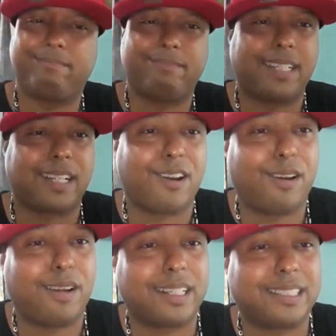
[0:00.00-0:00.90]
And the
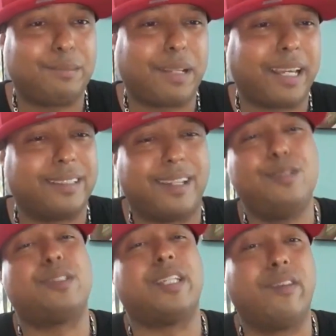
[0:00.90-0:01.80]
girl look at them like, are
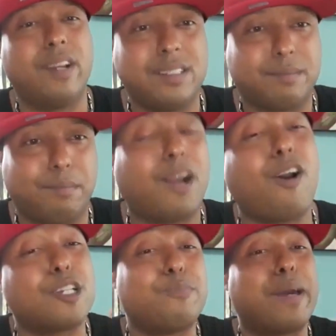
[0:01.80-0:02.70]
you serious? My
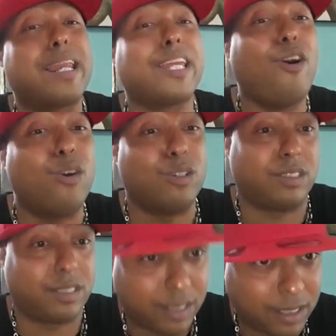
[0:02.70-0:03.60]
car's better than yours.